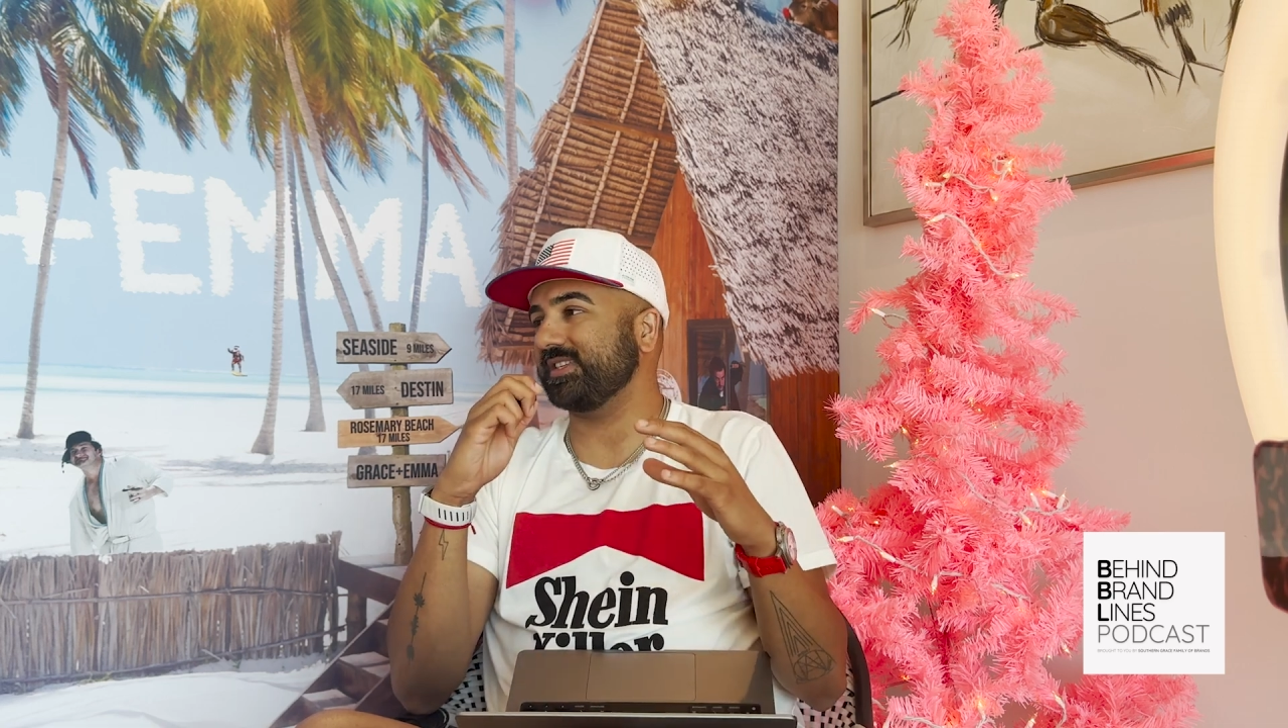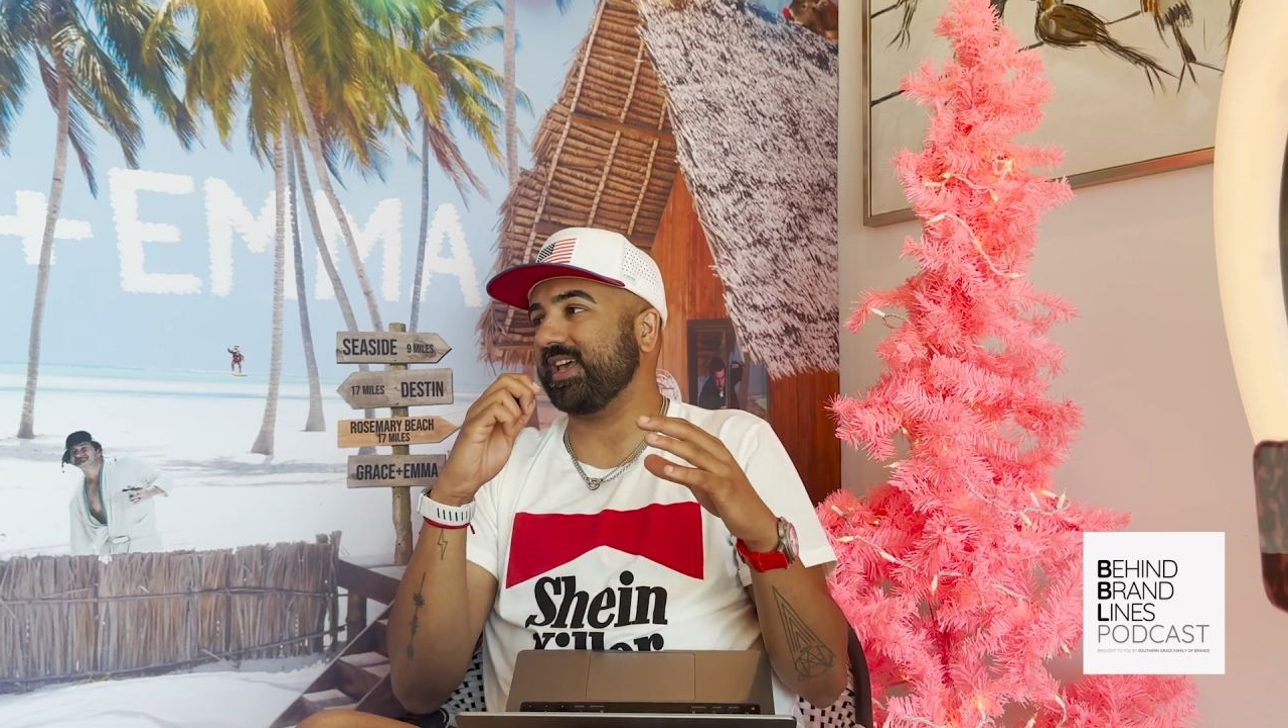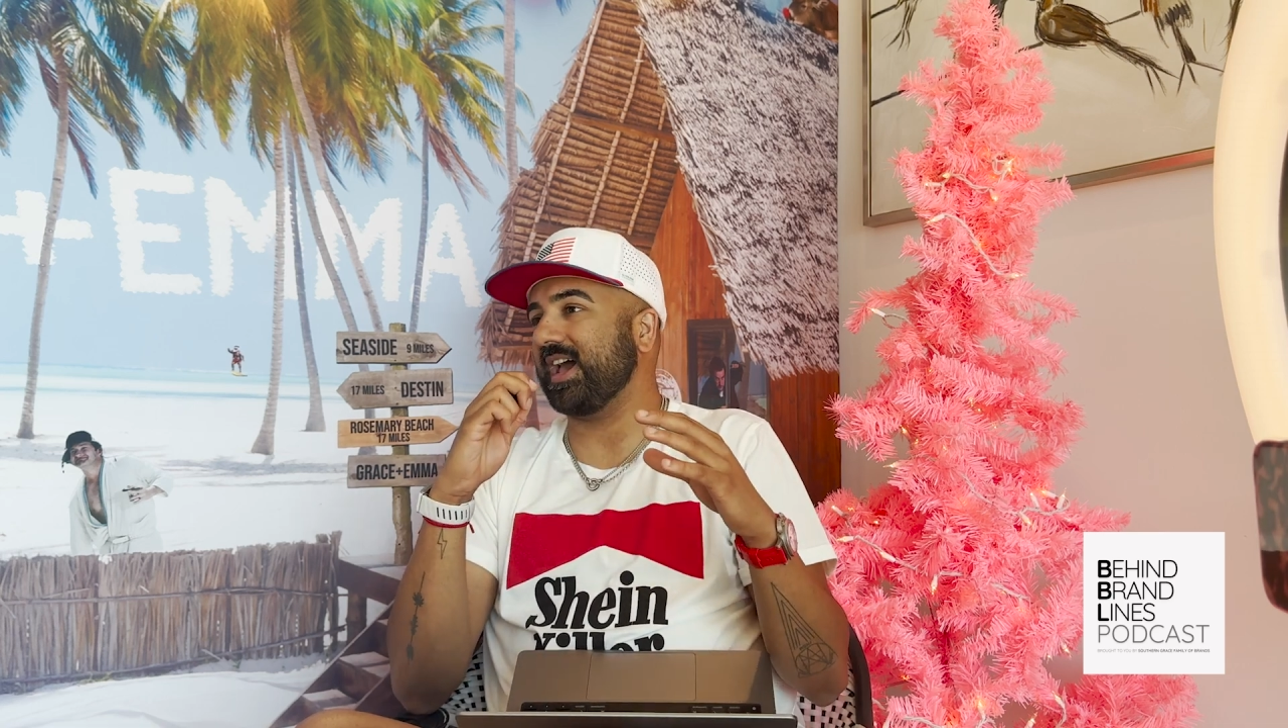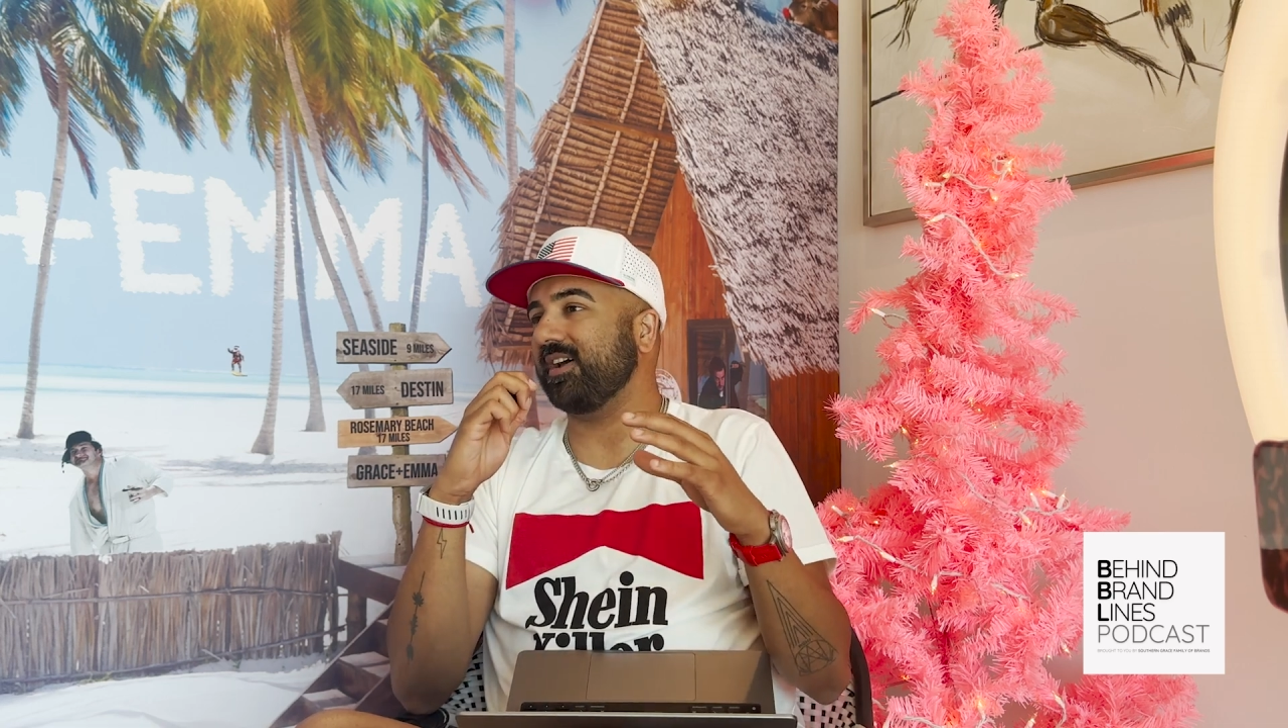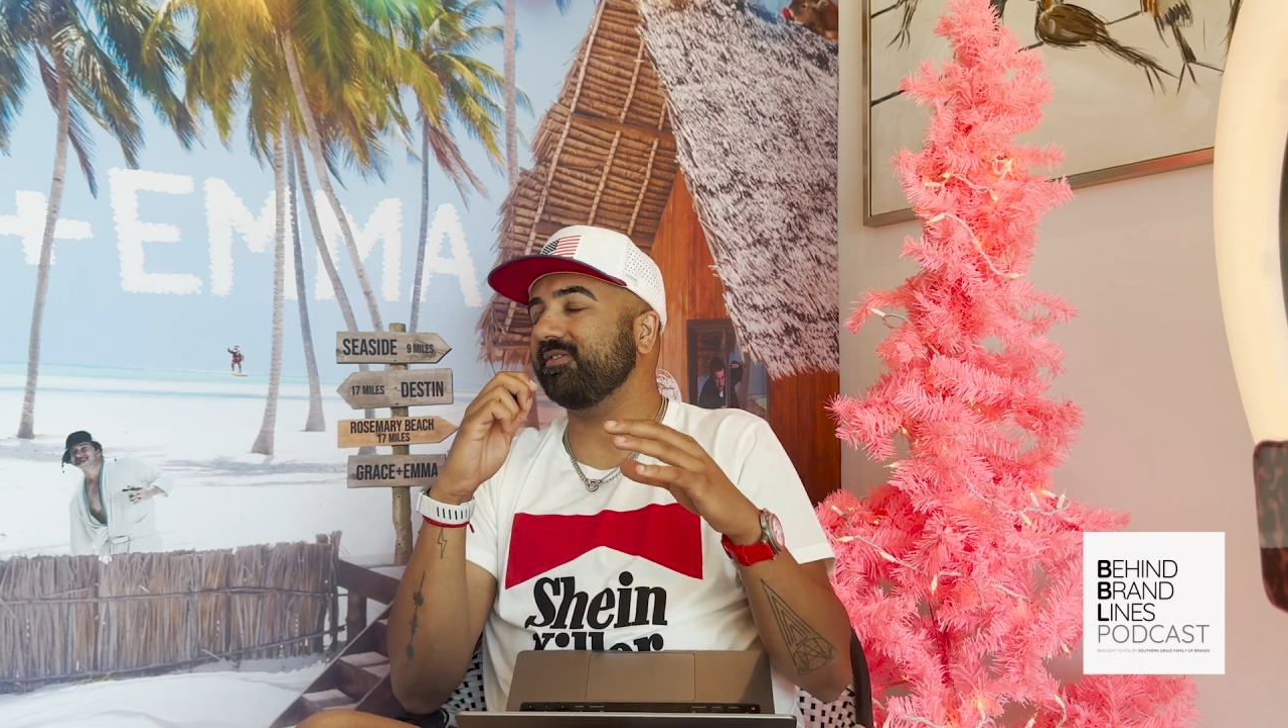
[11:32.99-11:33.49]
they
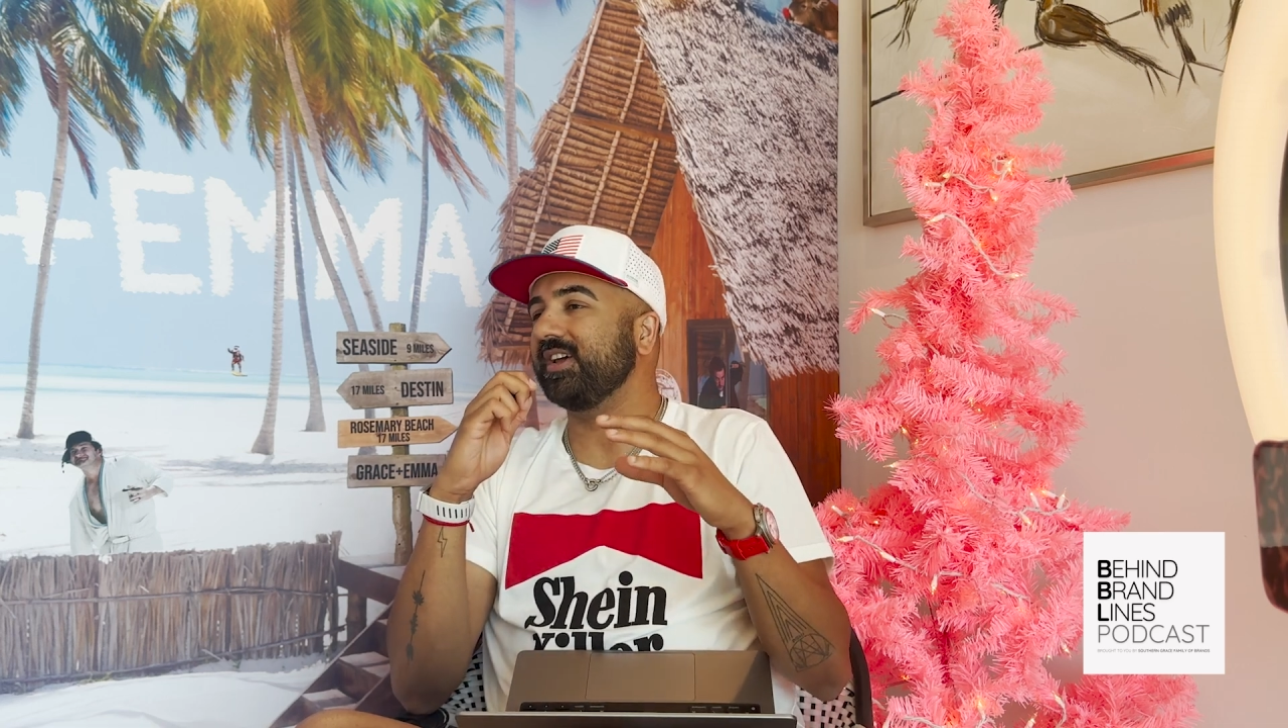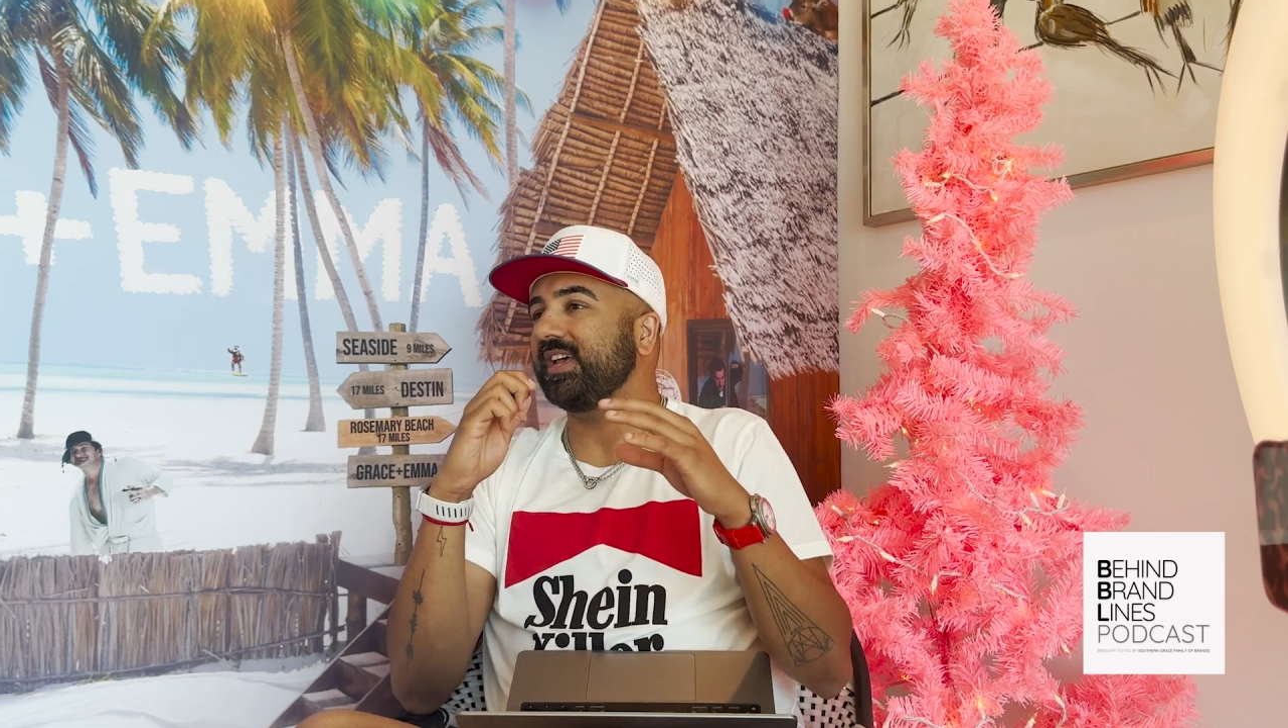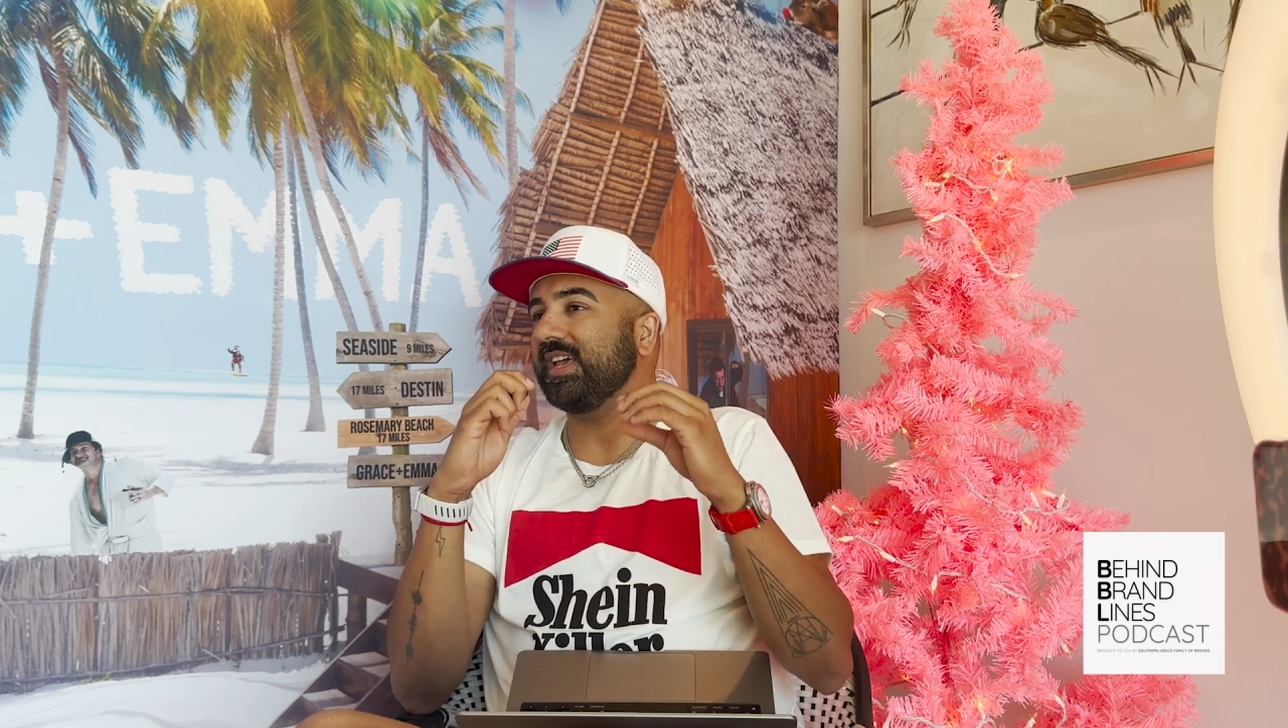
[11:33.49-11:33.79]
have,